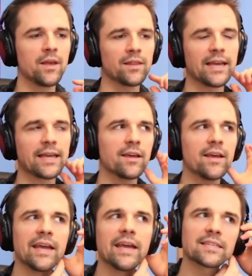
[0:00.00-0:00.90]
Like
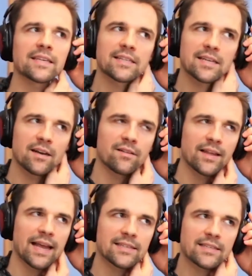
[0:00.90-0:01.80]
it's kind of like
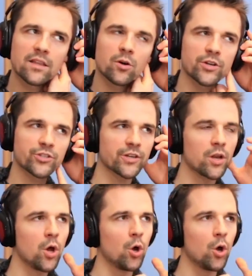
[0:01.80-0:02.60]
asking the question,